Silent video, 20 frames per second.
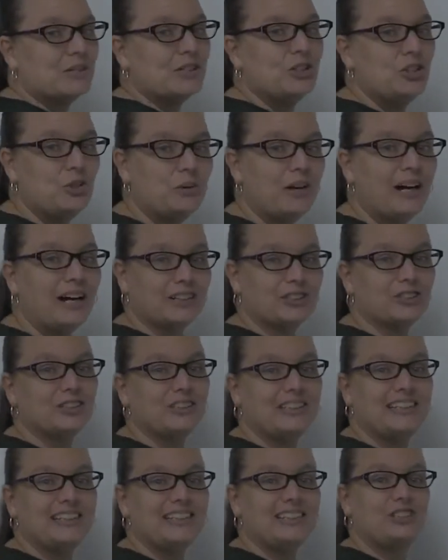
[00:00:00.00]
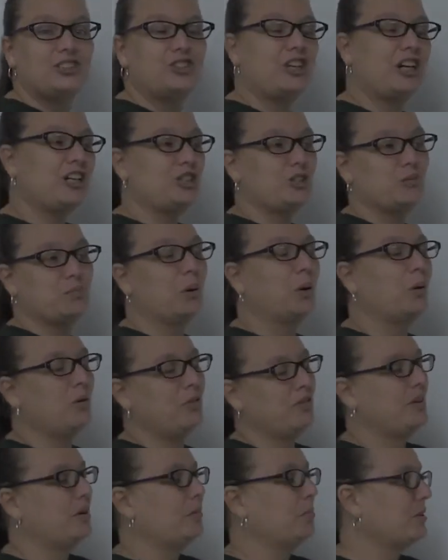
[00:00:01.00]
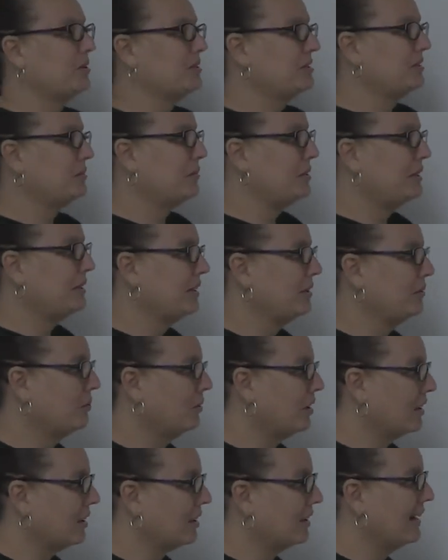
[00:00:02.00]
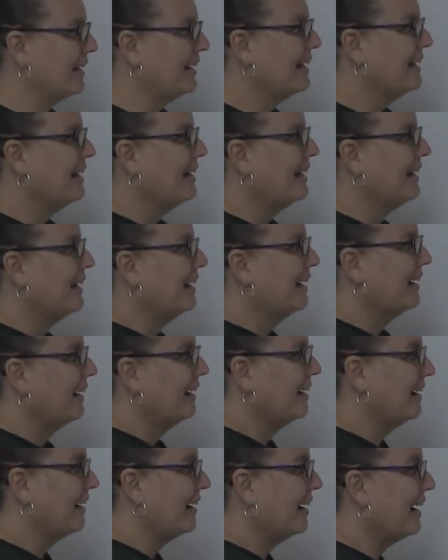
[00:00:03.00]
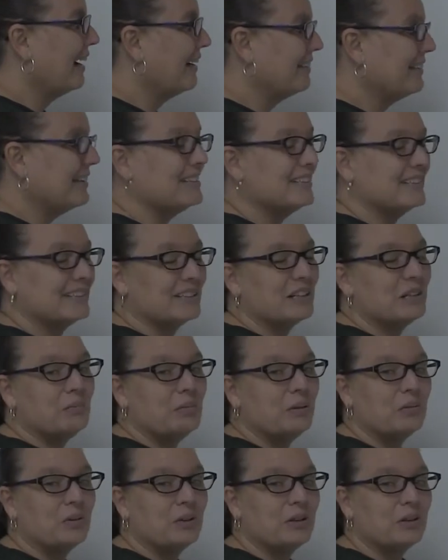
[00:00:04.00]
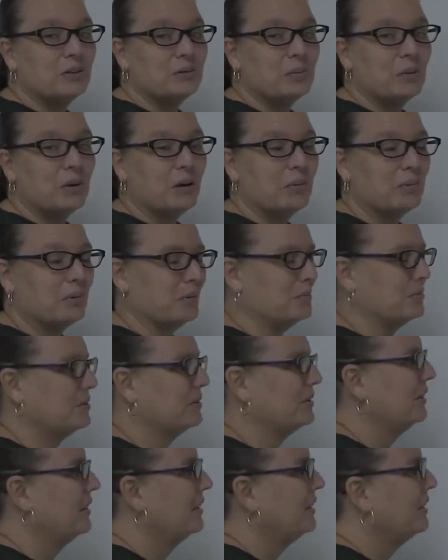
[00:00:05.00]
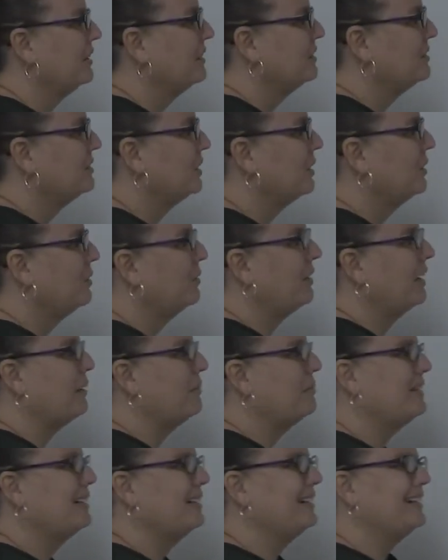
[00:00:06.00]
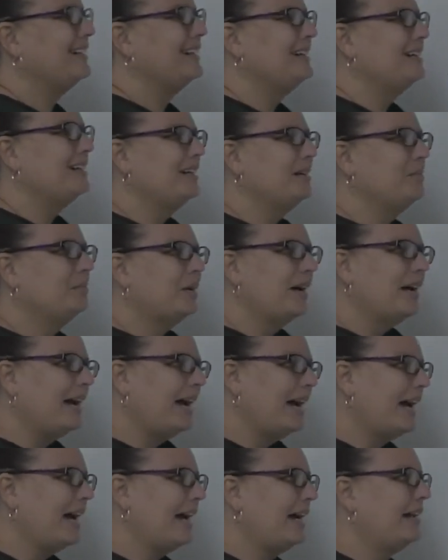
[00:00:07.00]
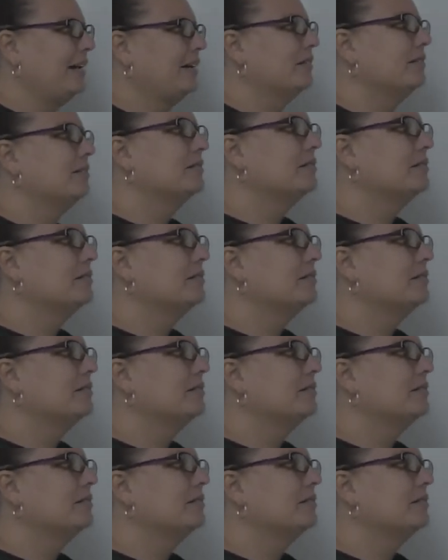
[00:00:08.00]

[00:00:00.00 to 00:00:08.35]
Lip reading: that you actually need to change both numbers to make it work. This is going to be one of those problems. So I'm thinking in my head,